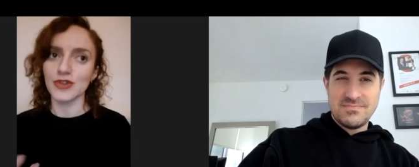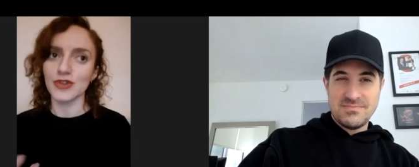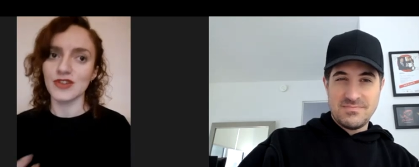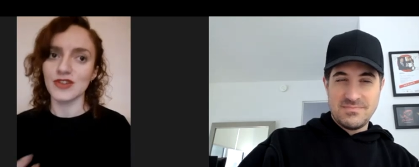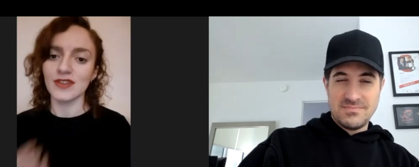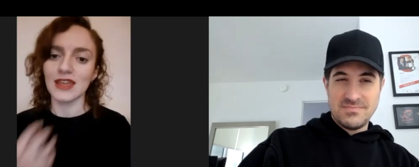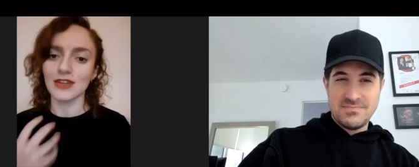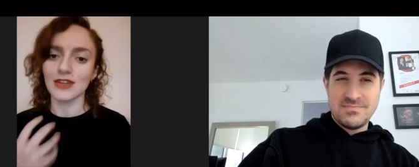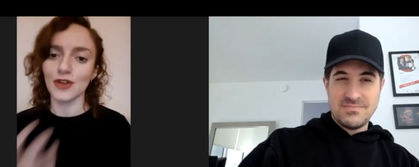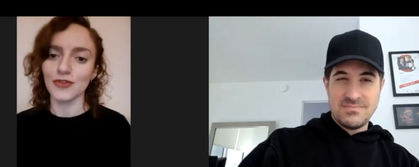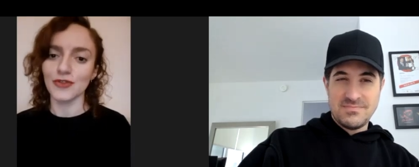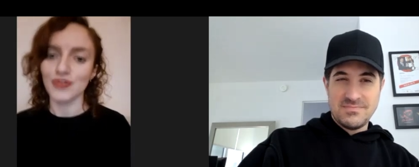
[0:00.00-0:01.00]
Speaker 1: she still had a lot of
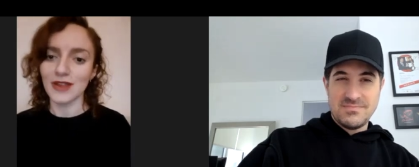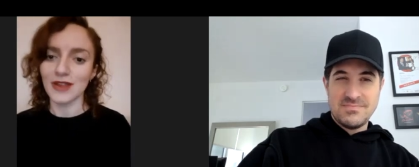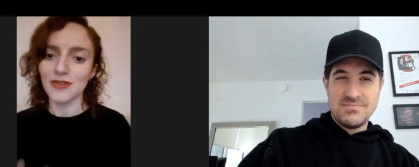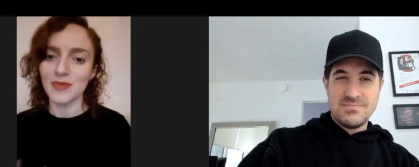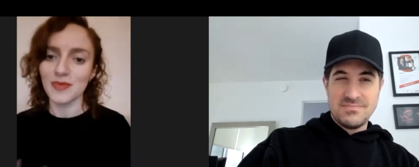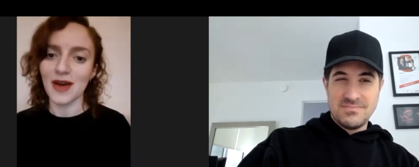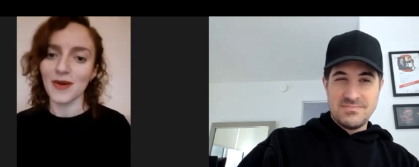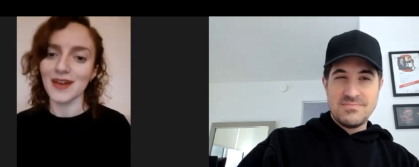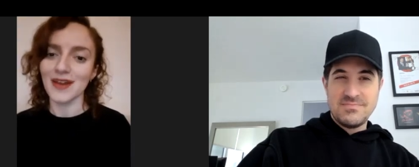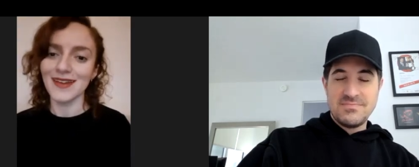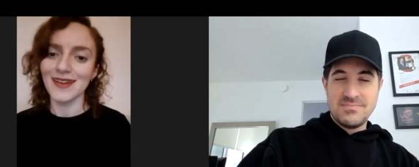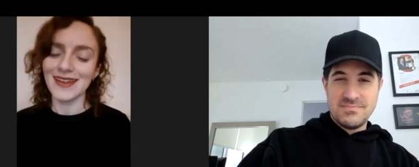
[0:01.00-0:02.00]
strength and power
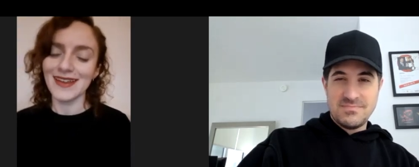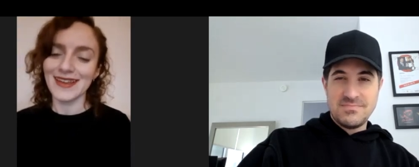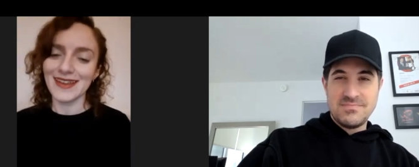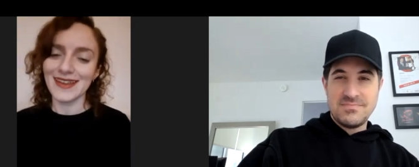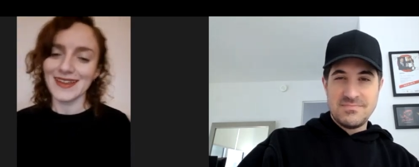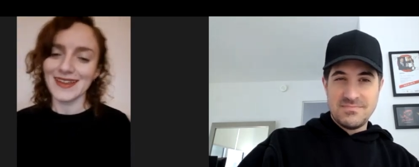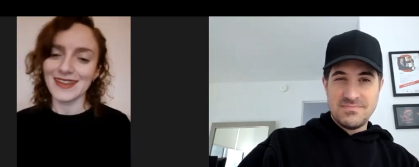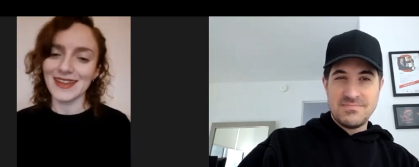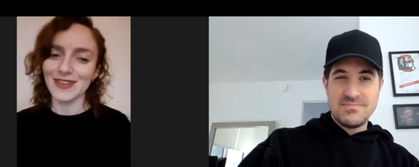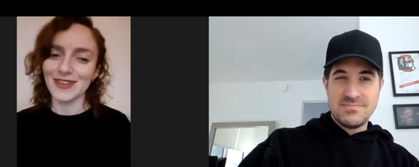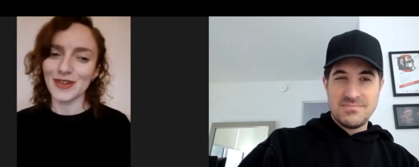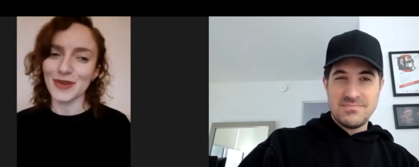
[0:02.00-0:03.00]

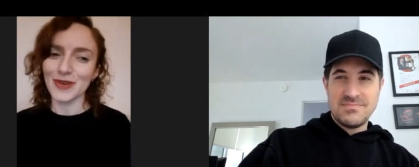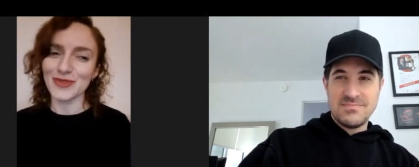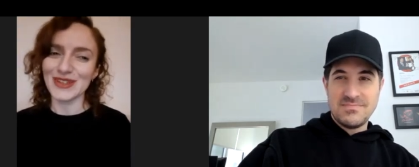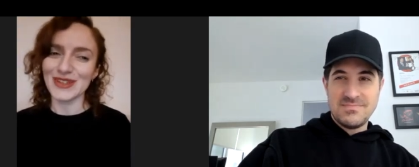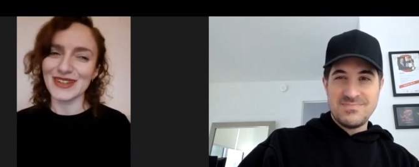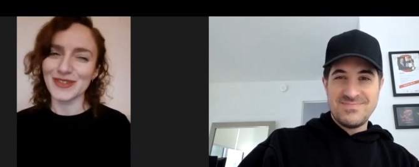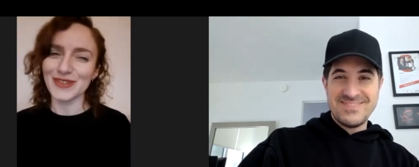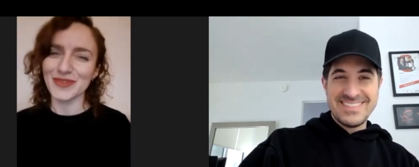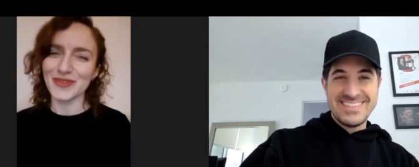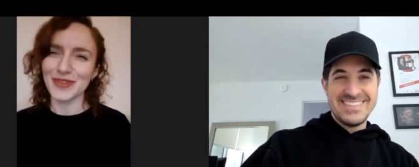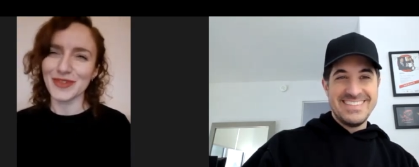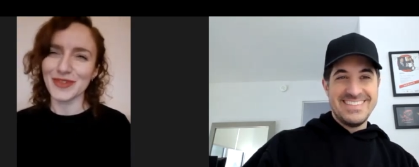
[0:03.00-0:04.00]
so hopefully some of
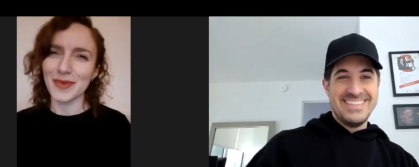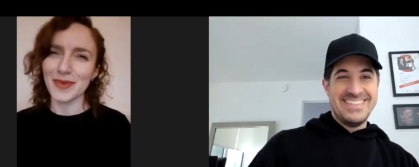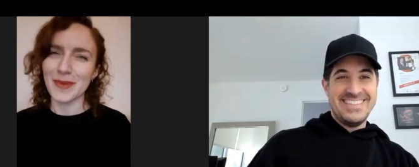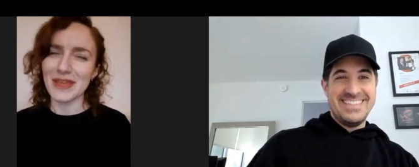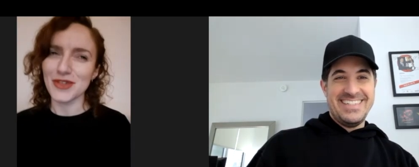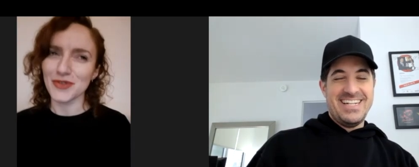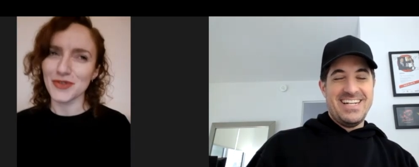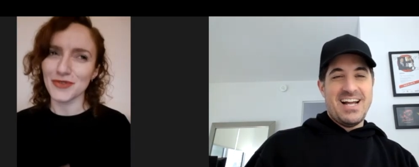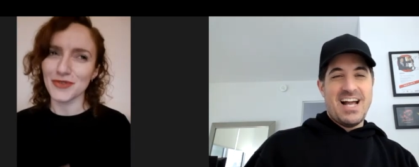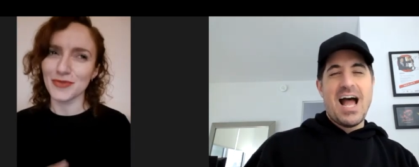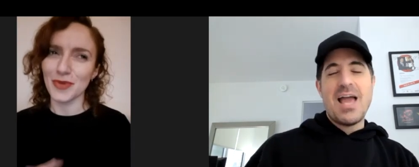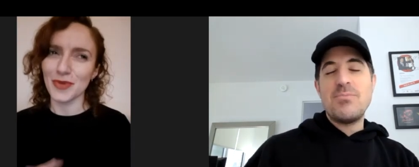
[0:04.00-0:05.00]
it's from a mixture of
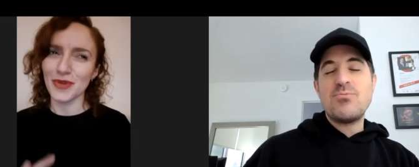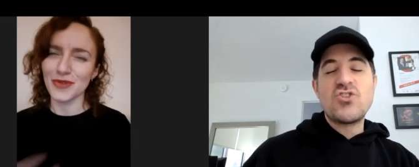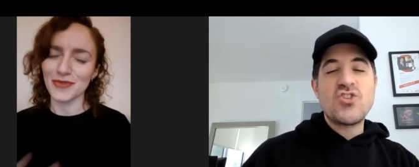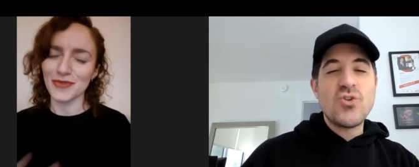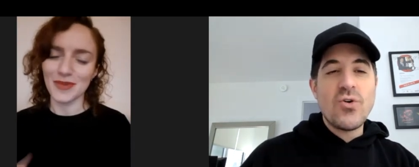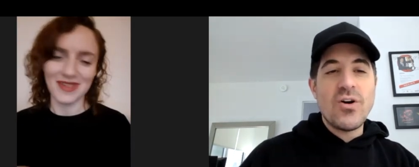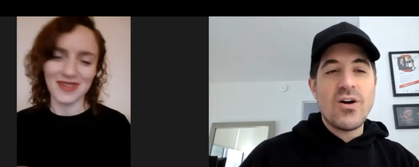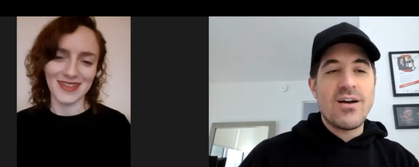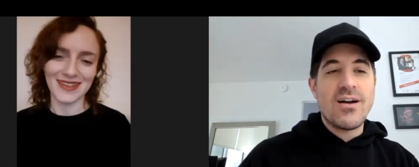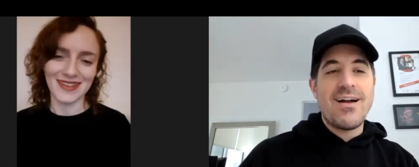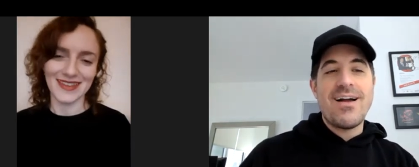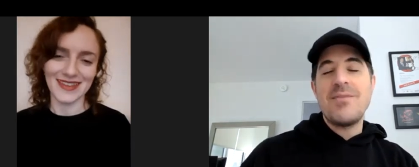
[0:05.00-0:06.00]
both i'm
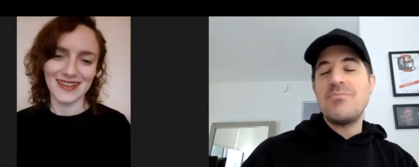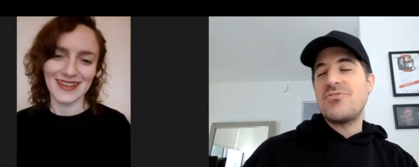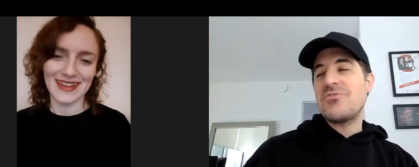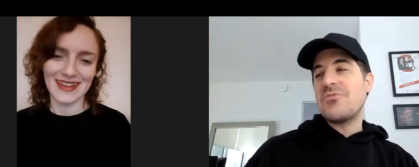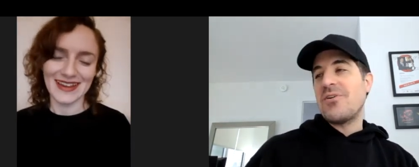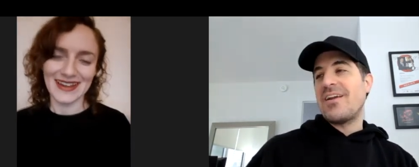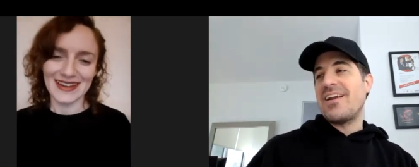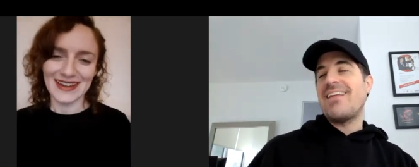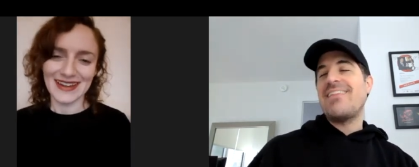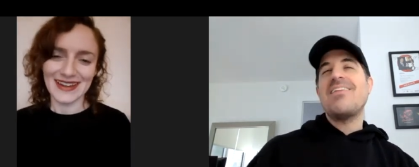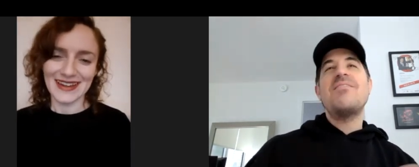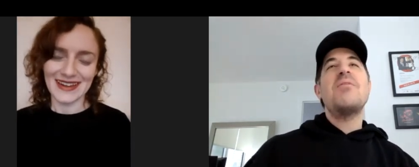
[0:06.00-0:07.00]
sure
Speaker 2: i'm sure and i
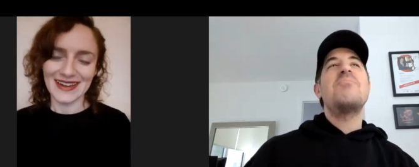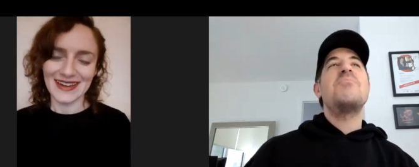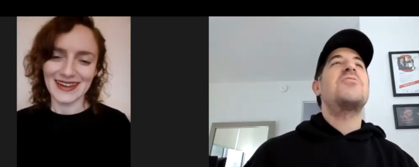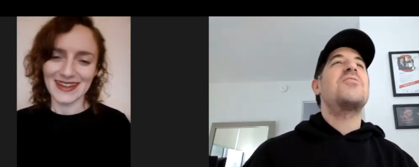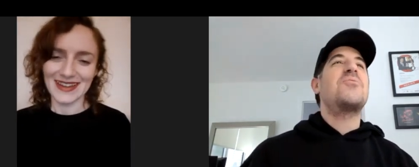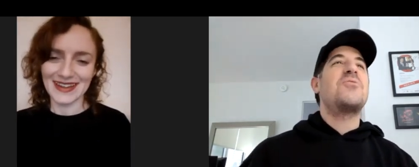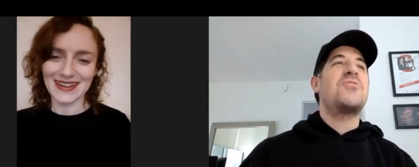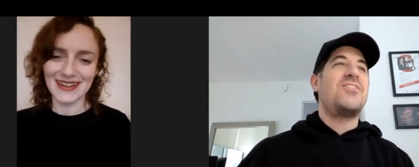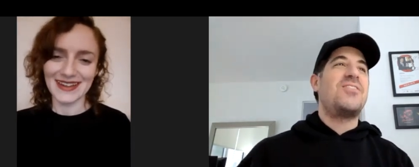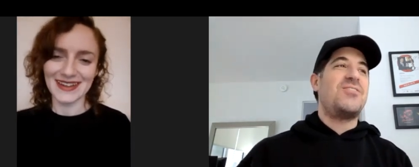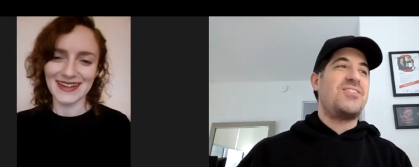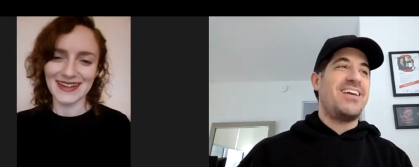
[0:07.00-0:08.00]
love that music was
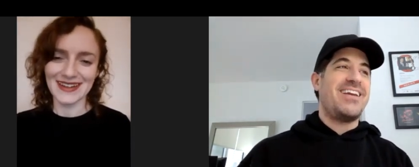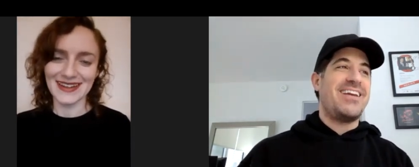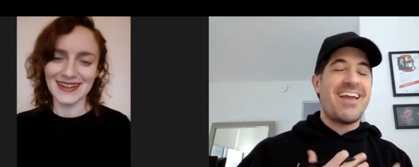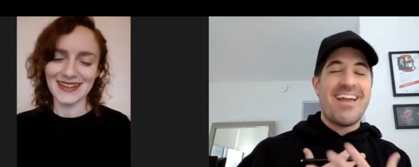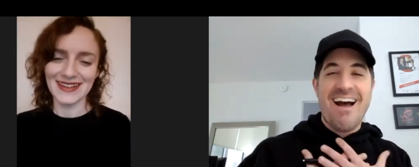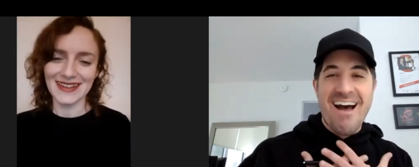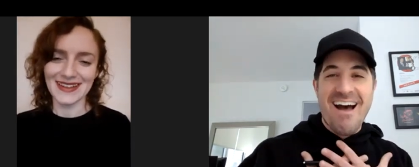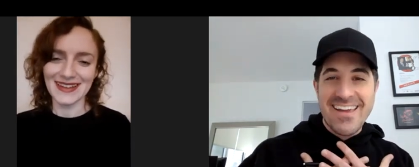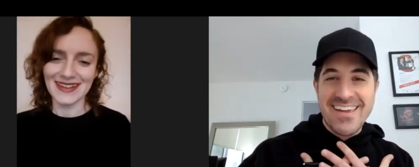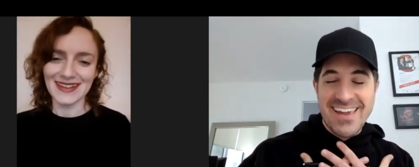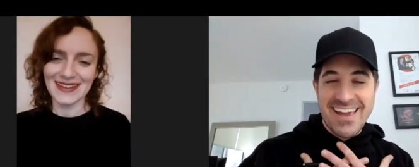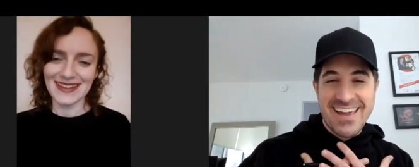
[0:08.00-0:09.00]
in your dna i
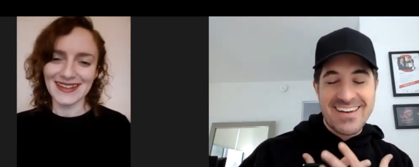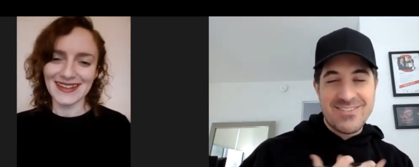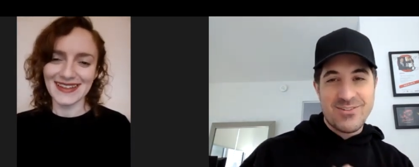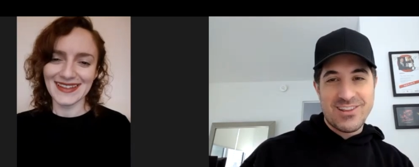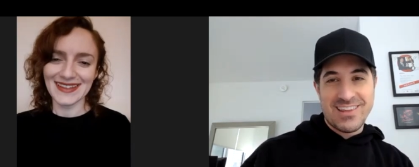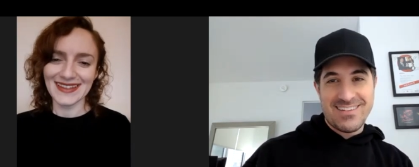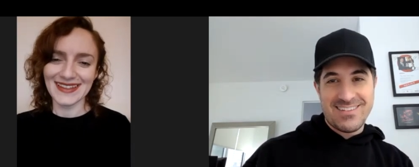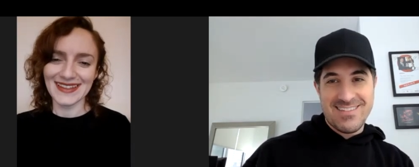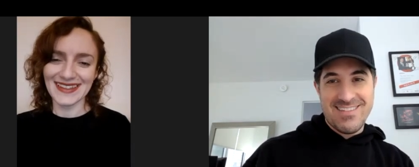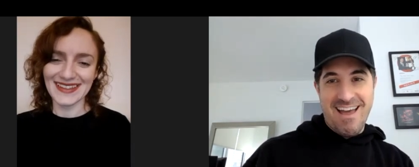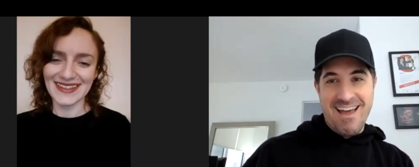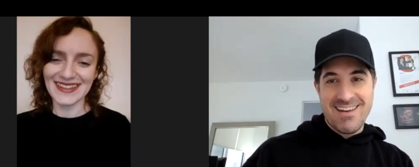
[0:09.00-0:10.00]
can relate to
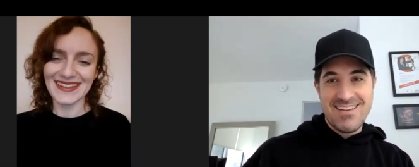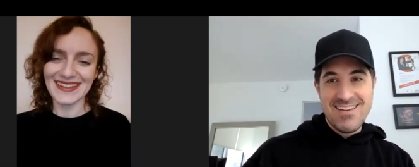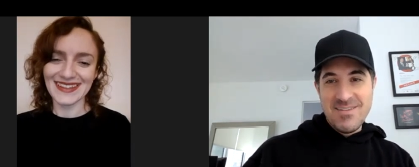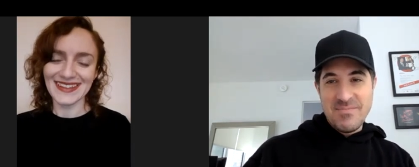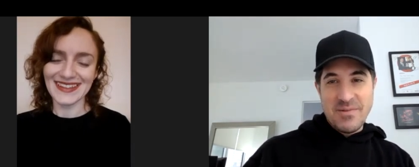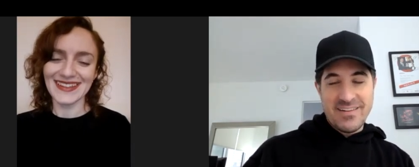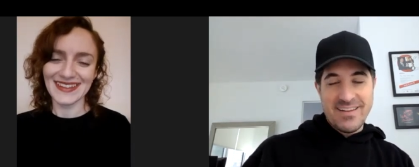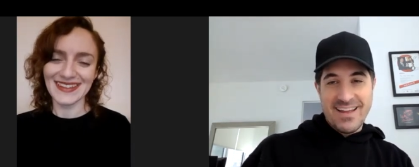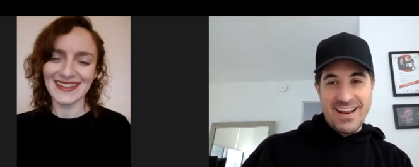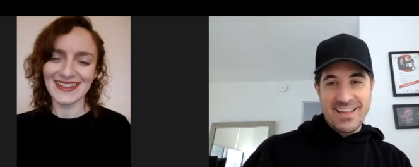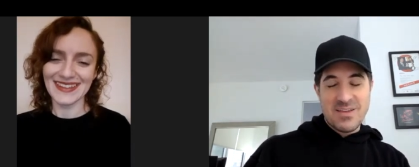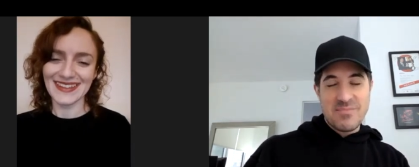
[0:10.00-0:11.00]
that my dad
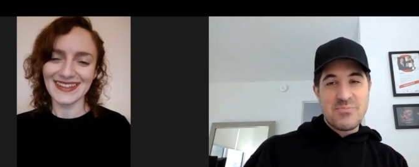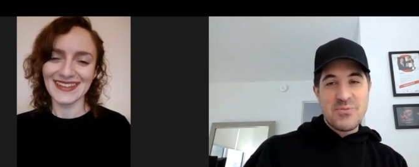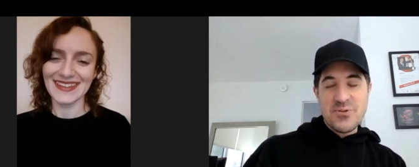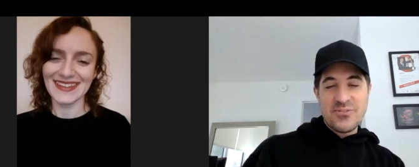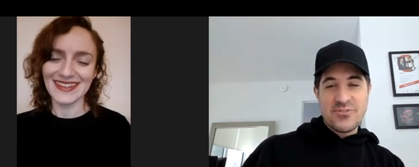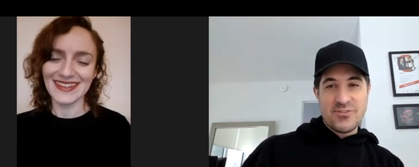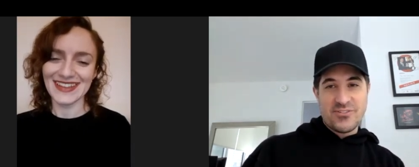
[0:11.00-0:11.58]
has a beautiful